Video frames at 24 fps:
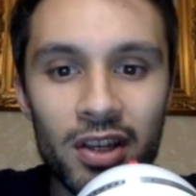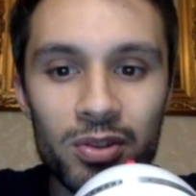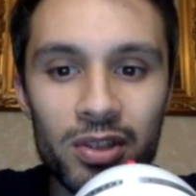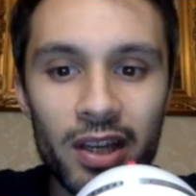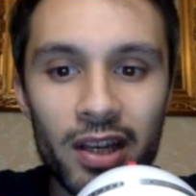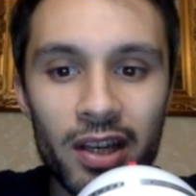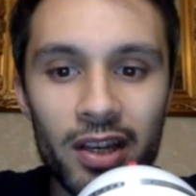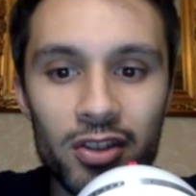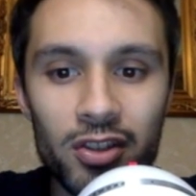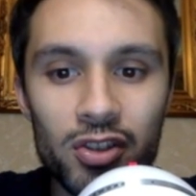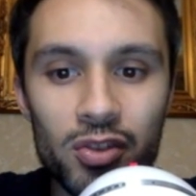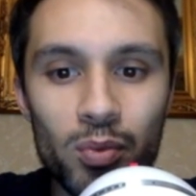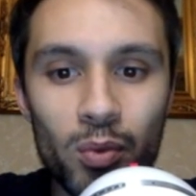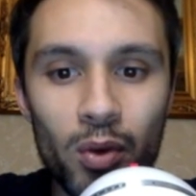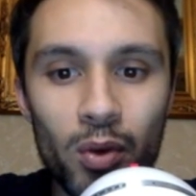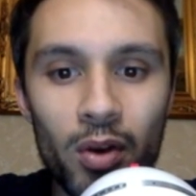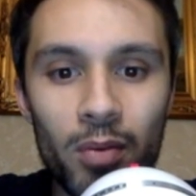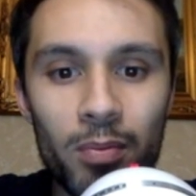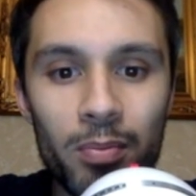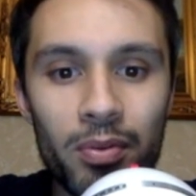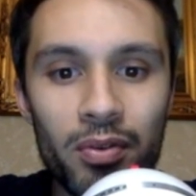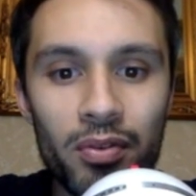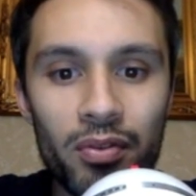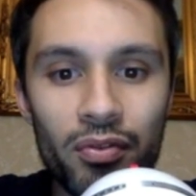You take a
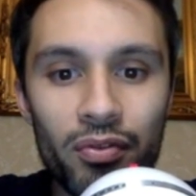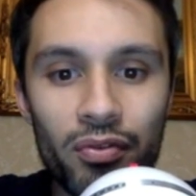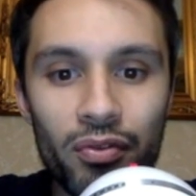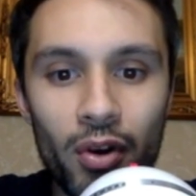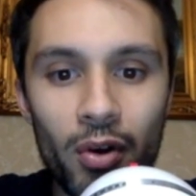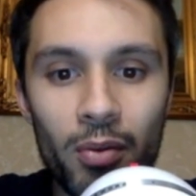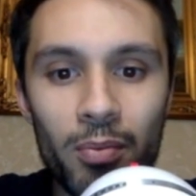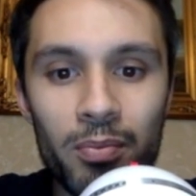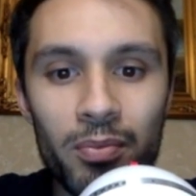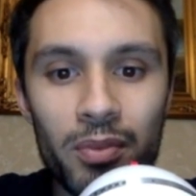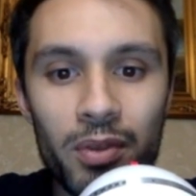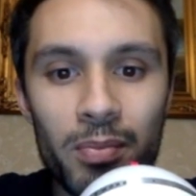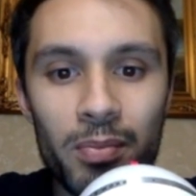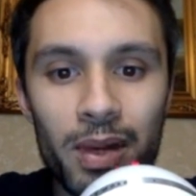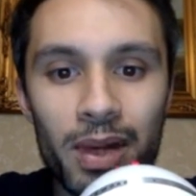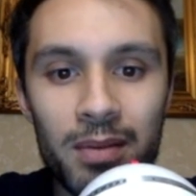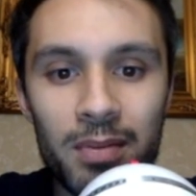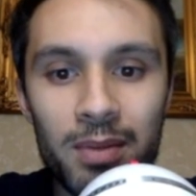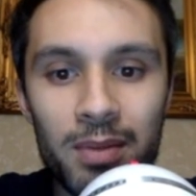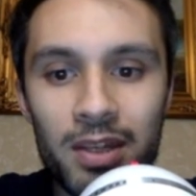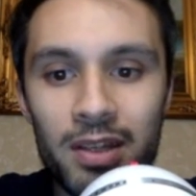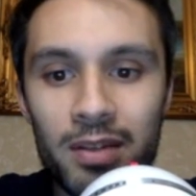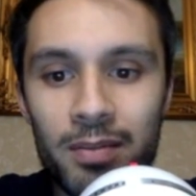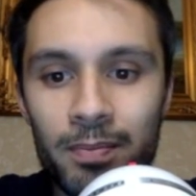swab from the
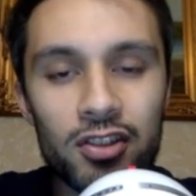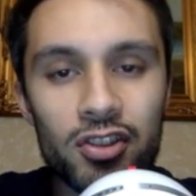baby.